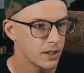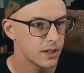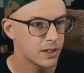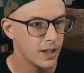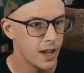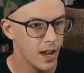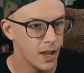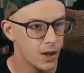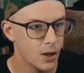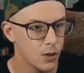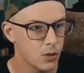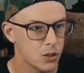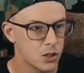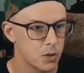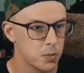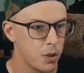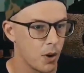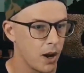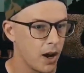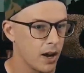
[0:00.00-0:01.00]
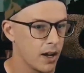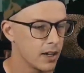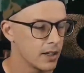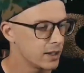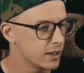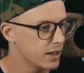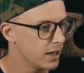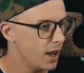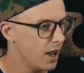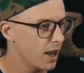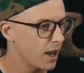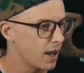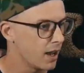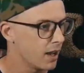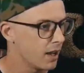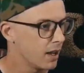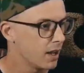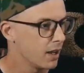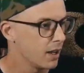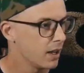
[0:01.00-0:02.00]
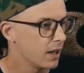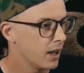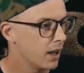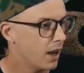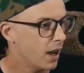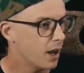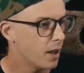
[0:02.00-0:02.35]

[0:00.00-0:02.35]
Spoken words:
Ghetto Spot. Yeah, I